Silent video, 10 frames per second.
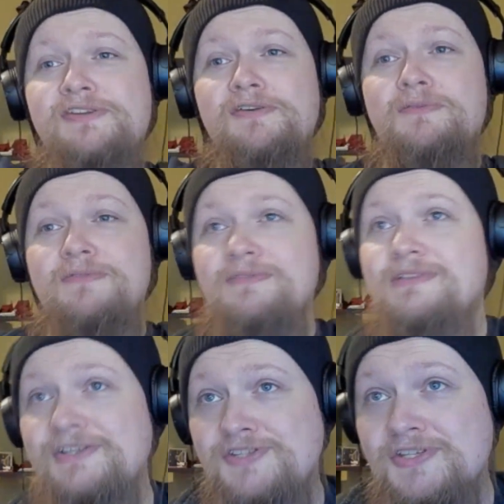So
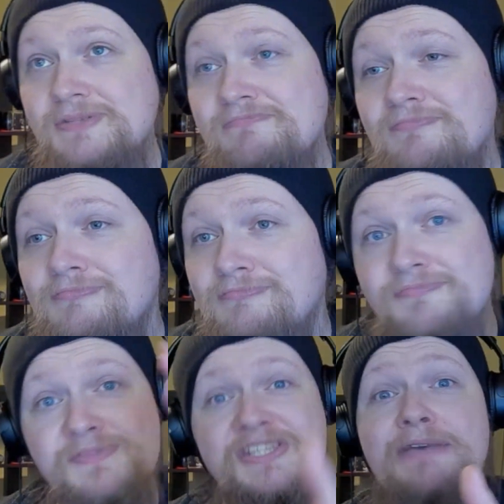let's just
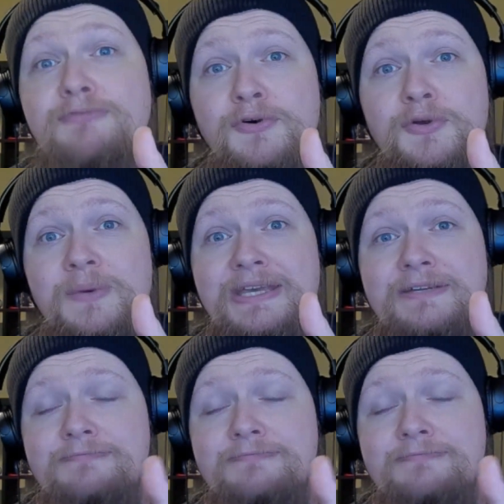skip forward a week.